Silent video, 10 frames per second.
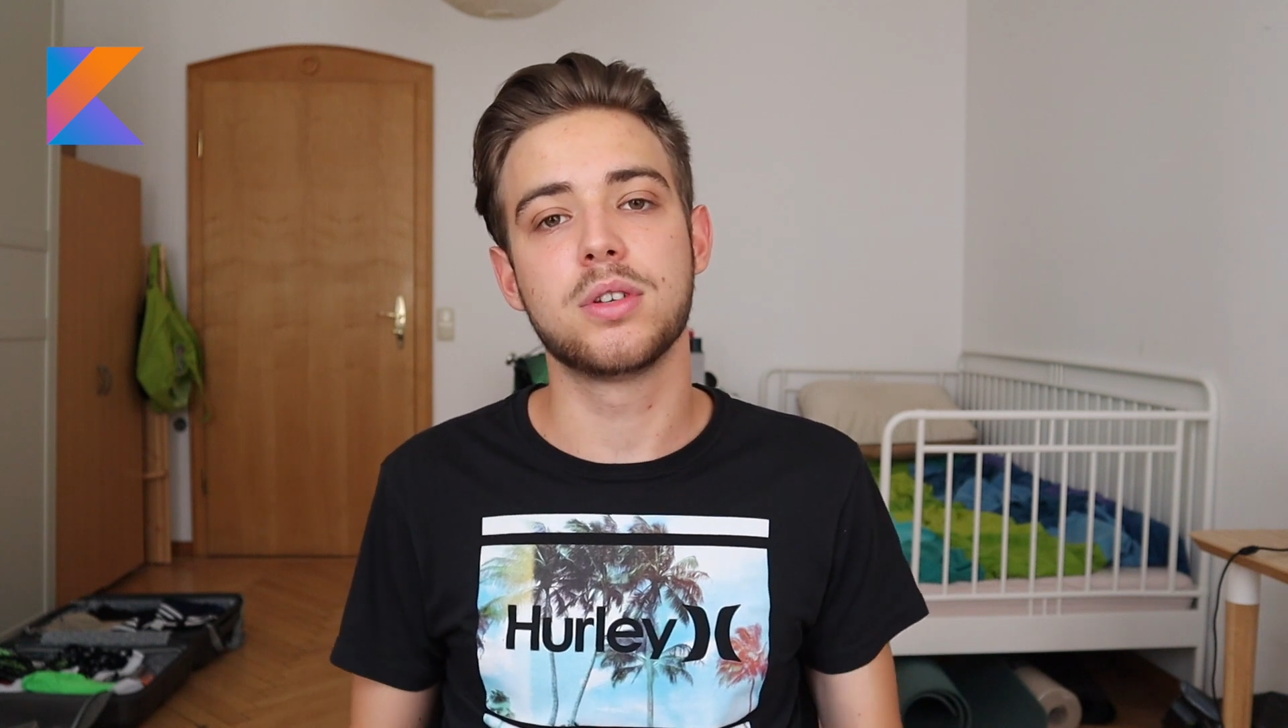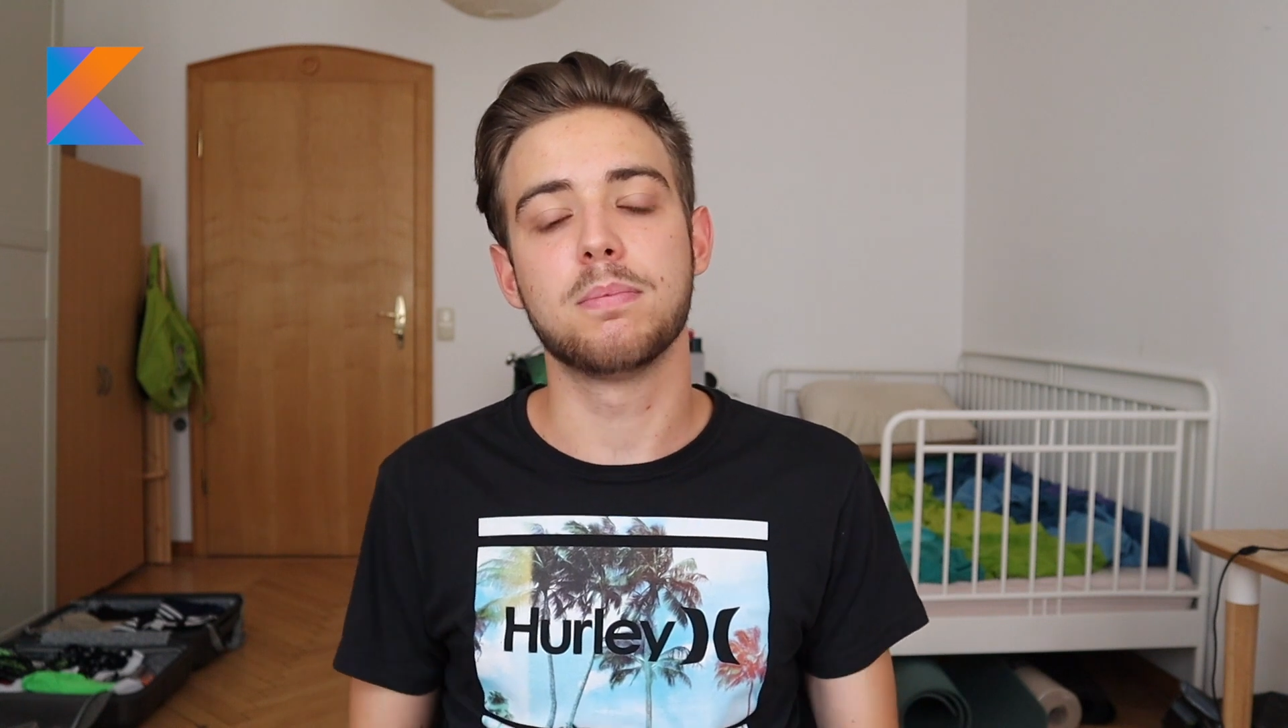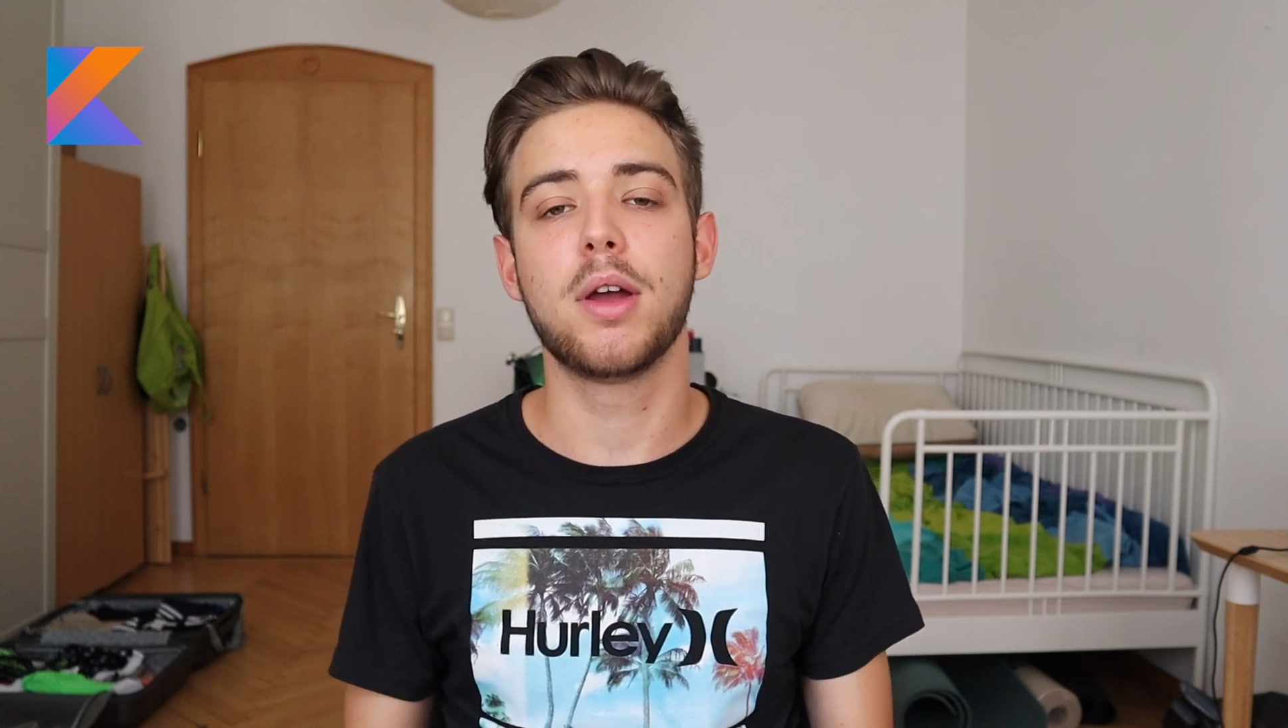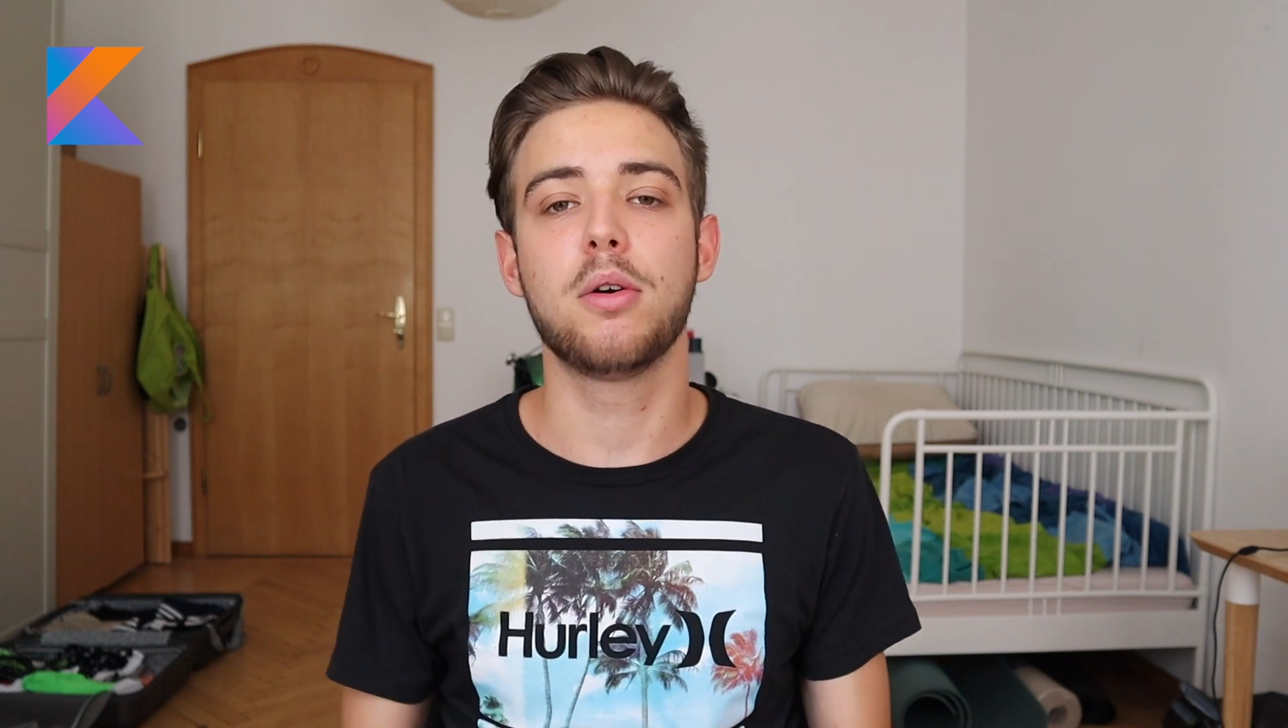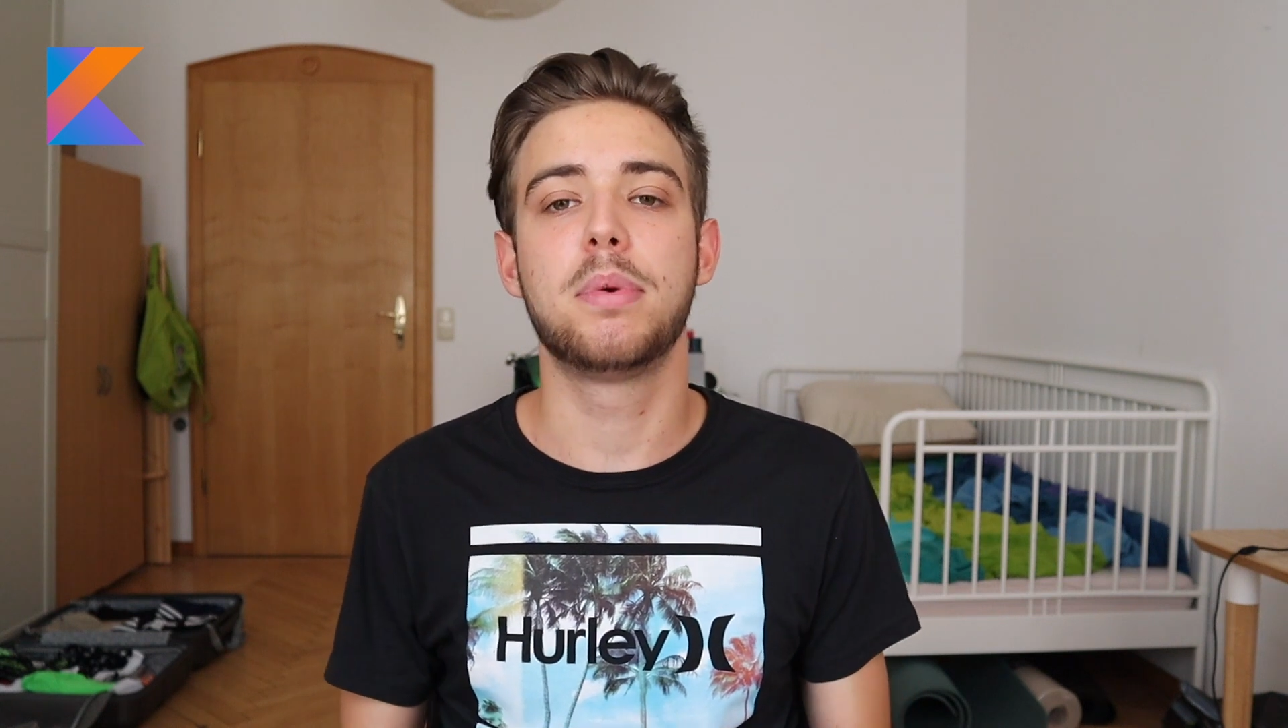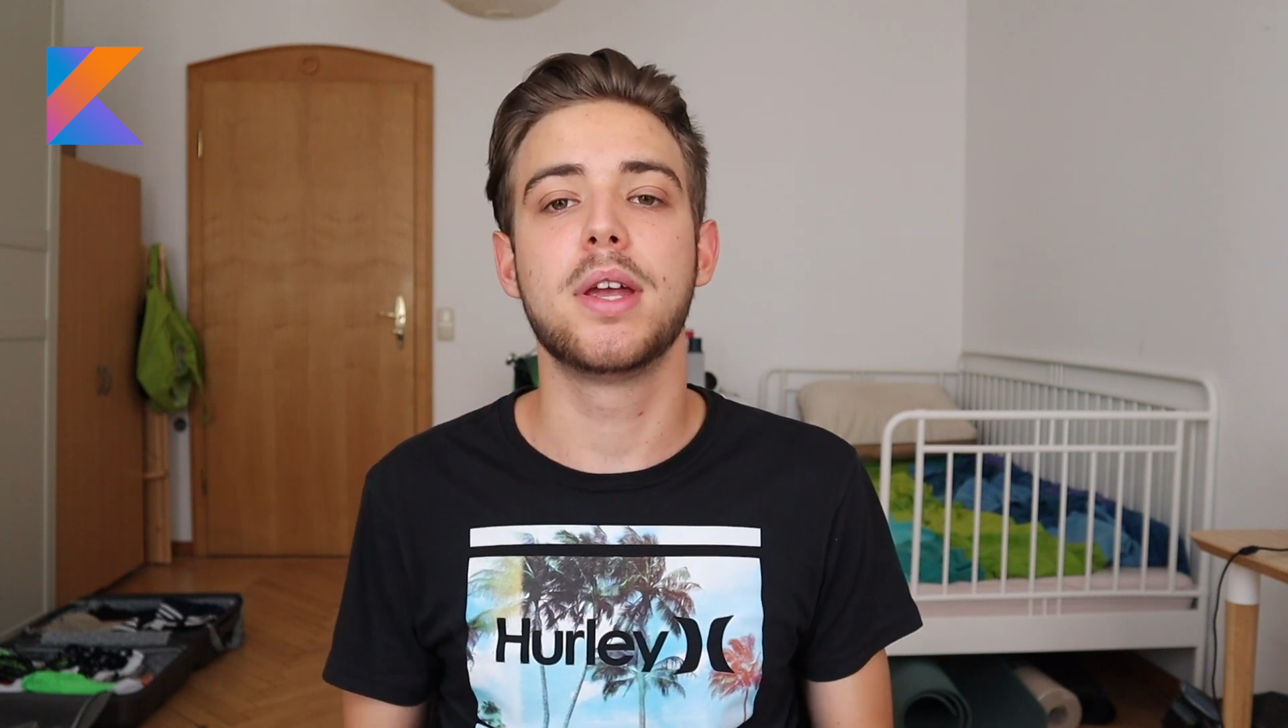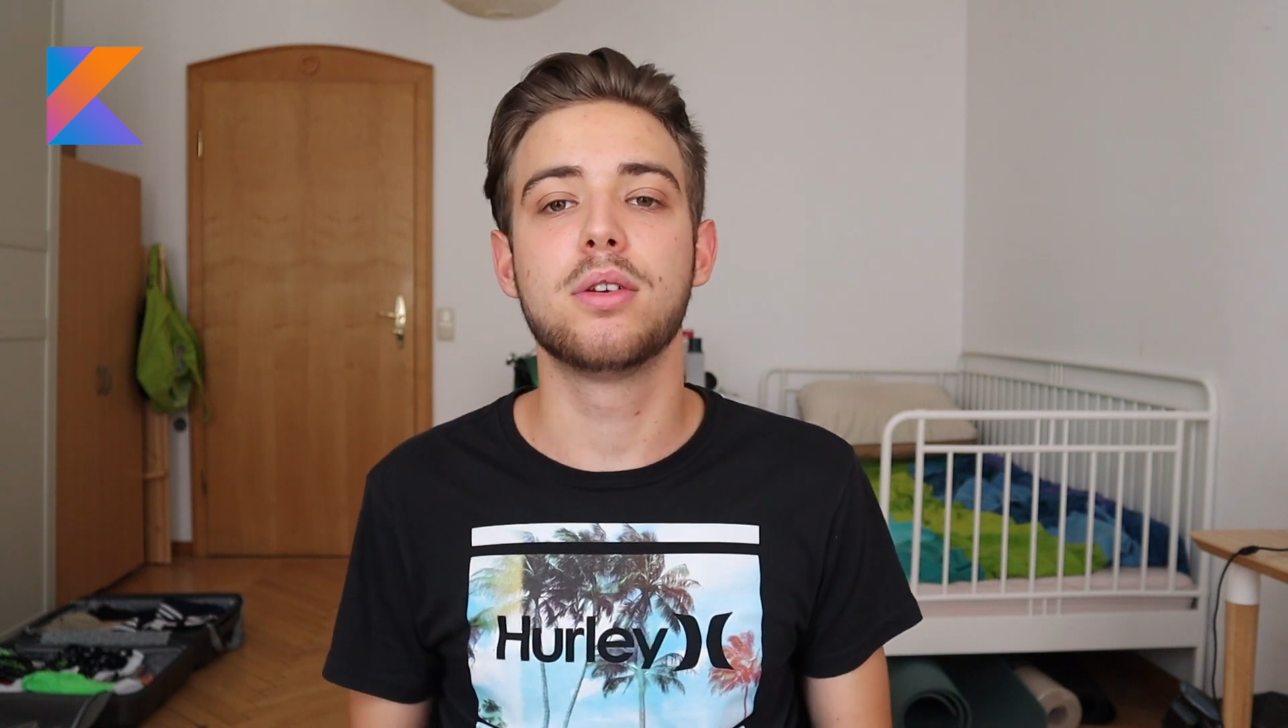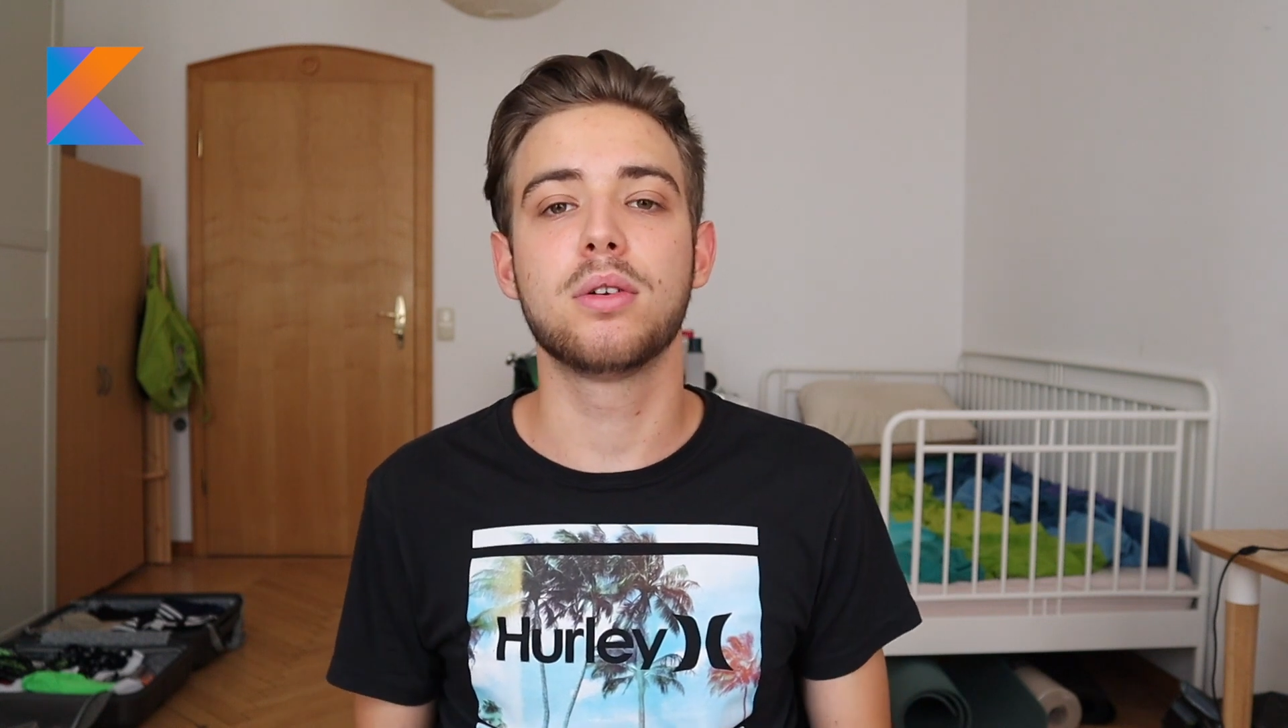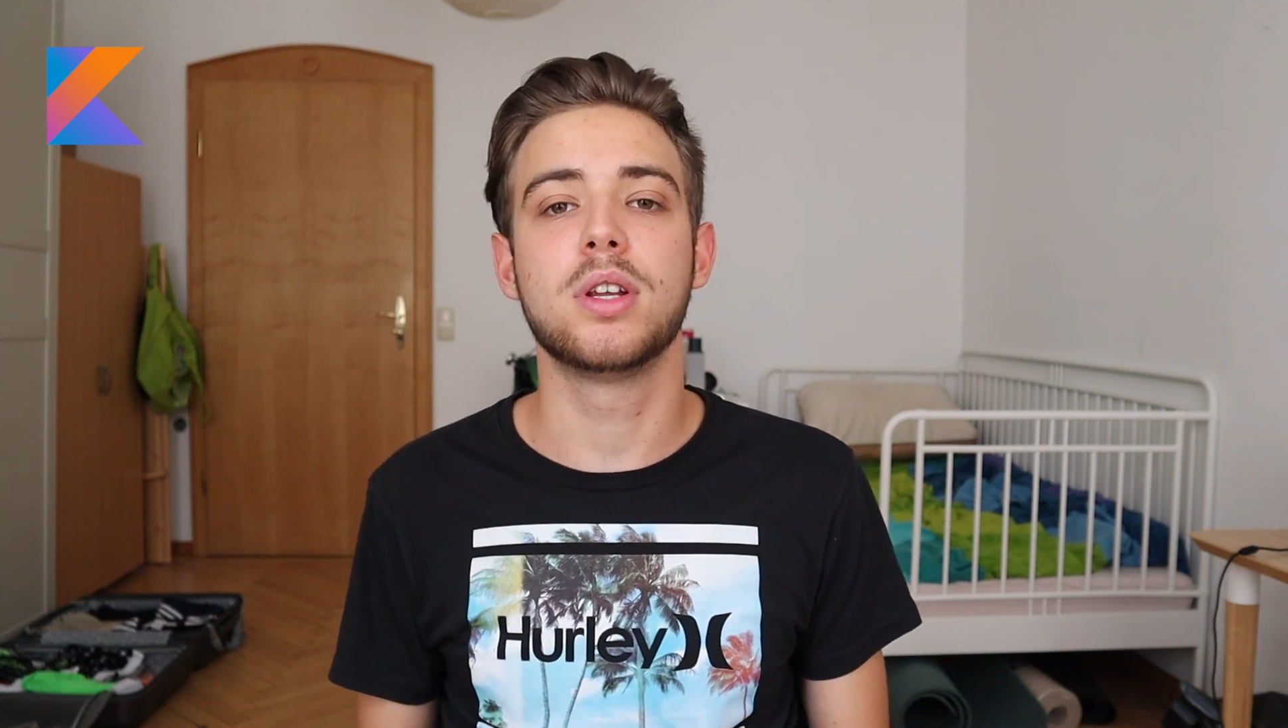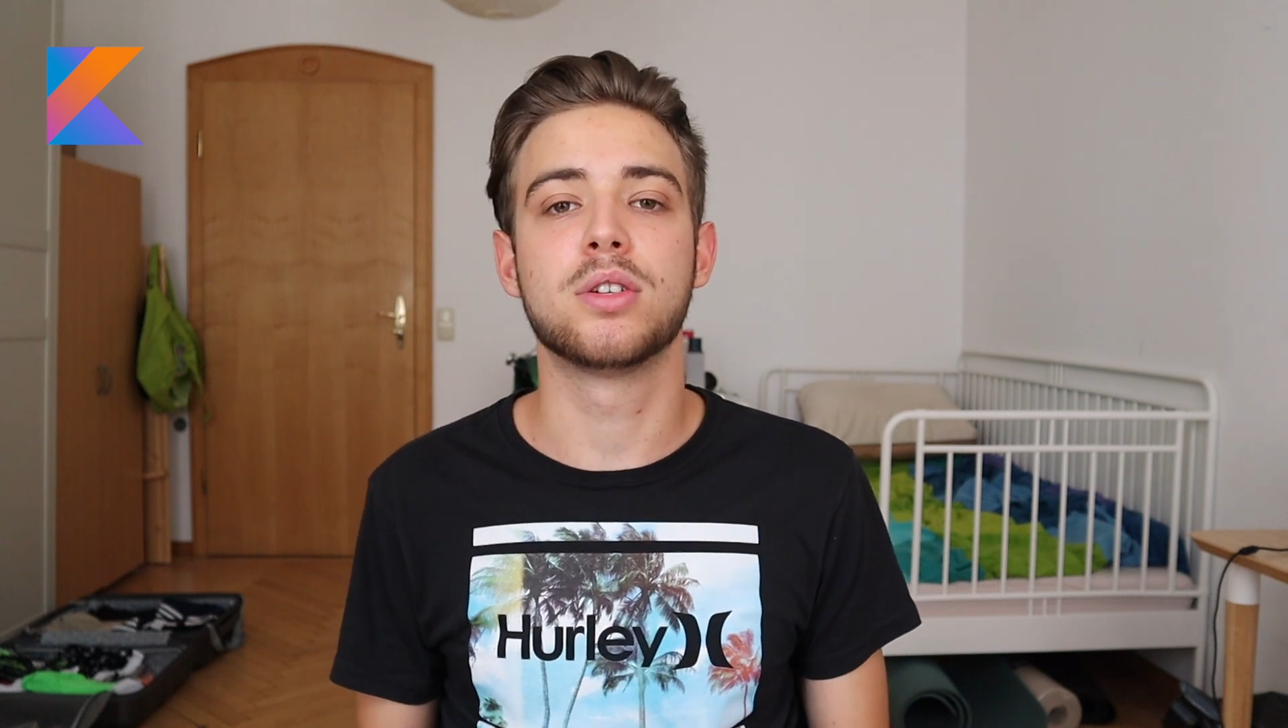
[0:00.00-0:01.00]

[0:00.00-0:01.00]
in my opinion,